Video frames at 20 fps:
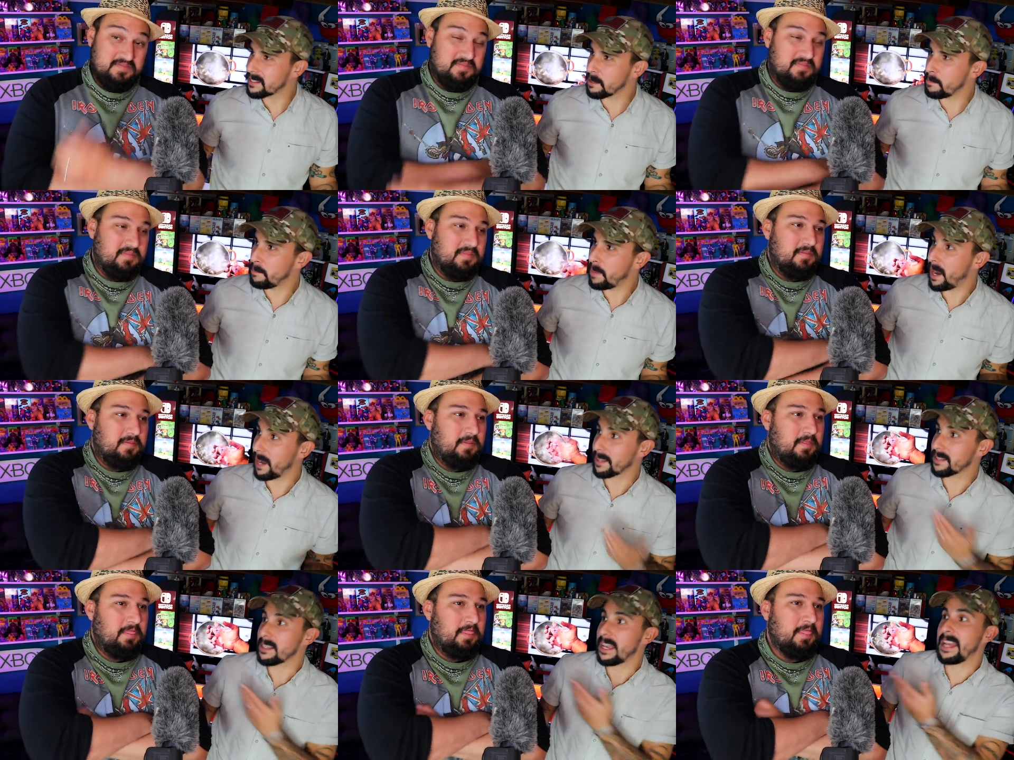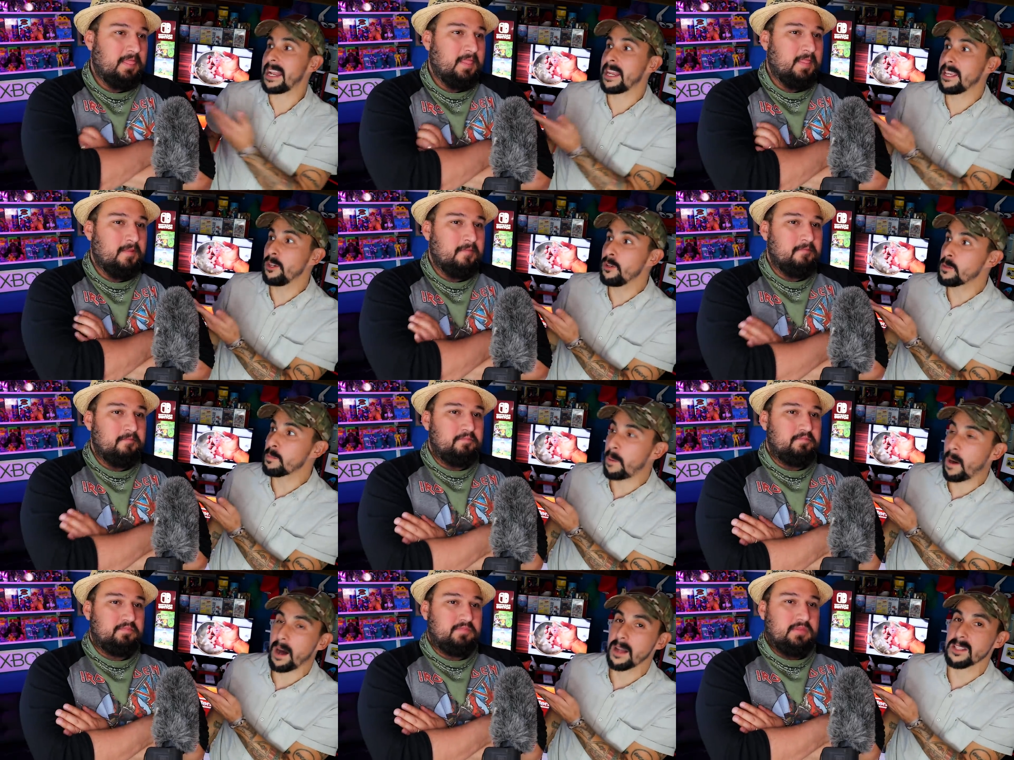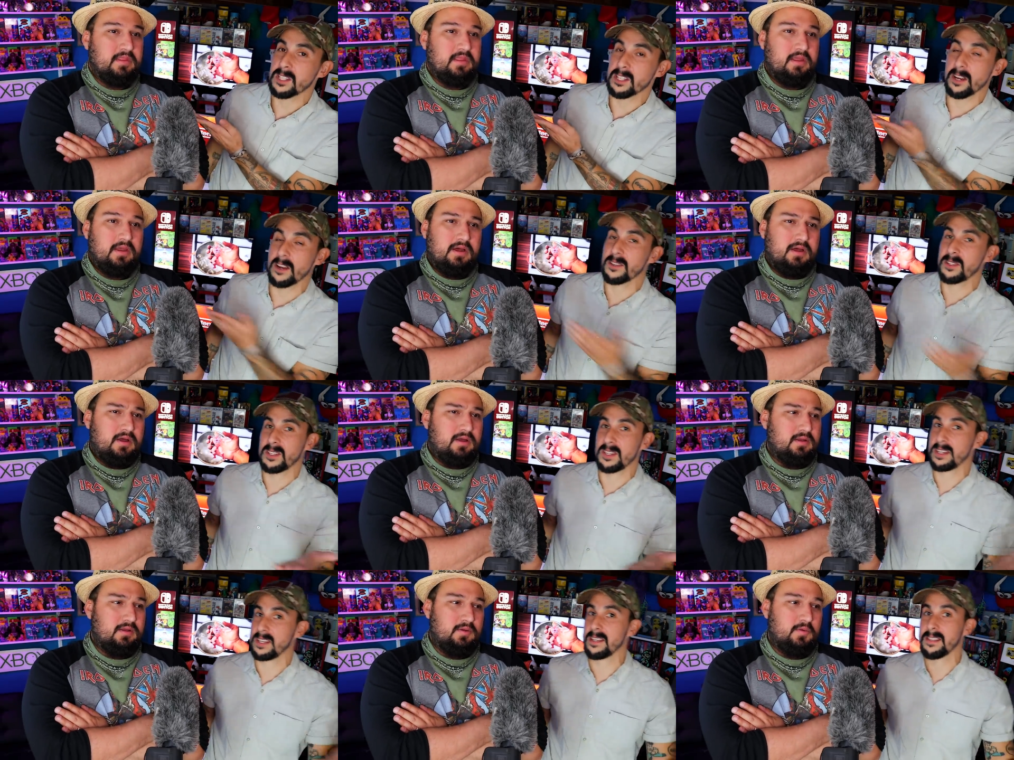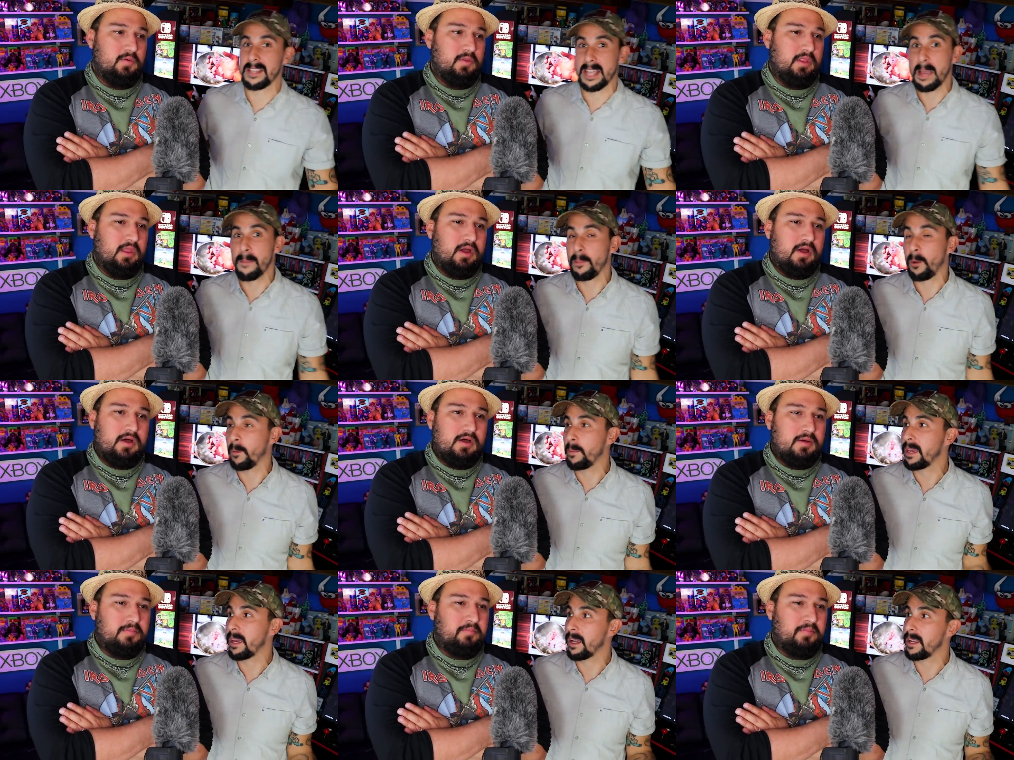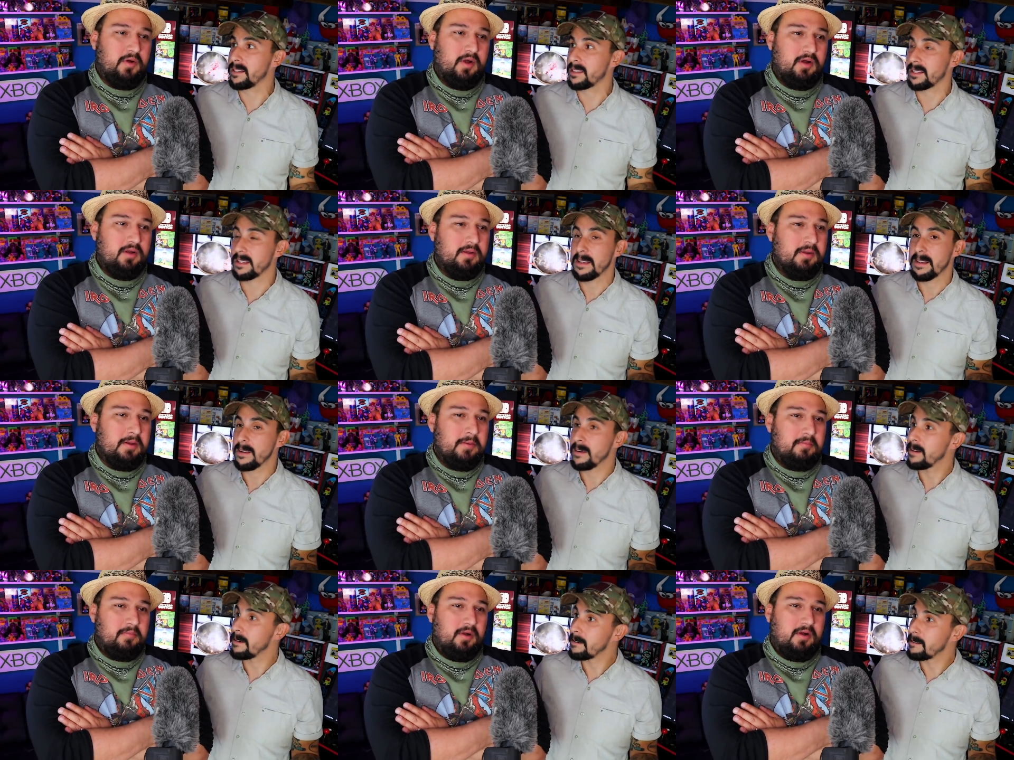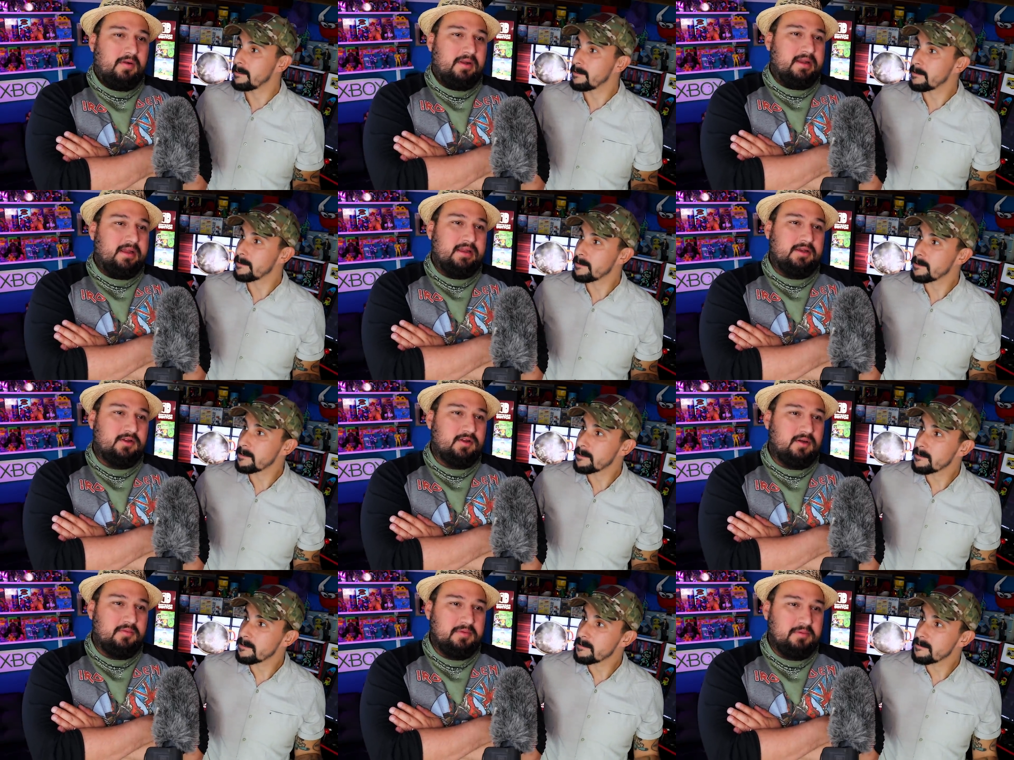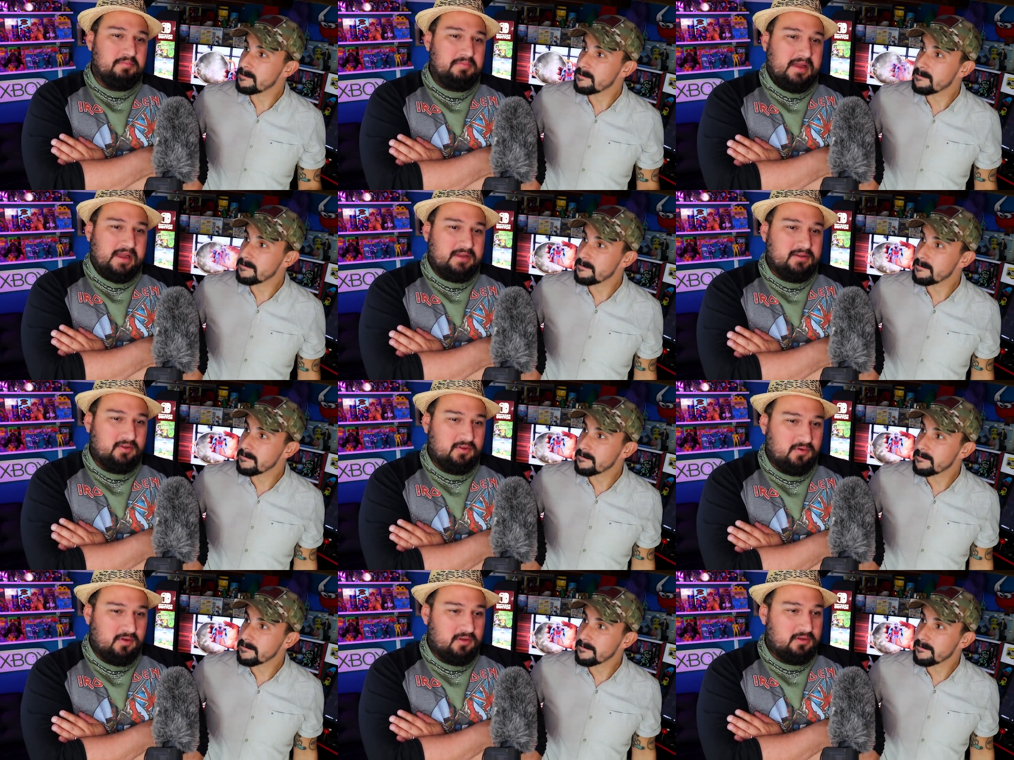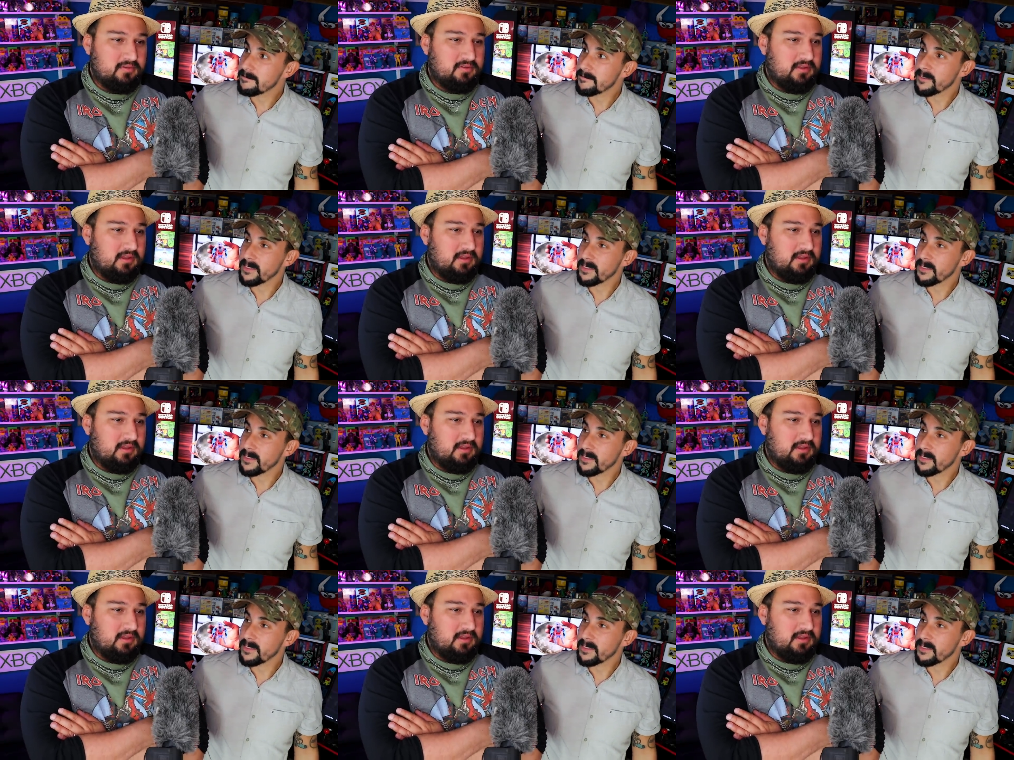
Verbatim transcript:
Speaker 1: some bucks. And I use Pawn Stars as an example oh, because...
Speaker 2: probably I'm coming back to hunt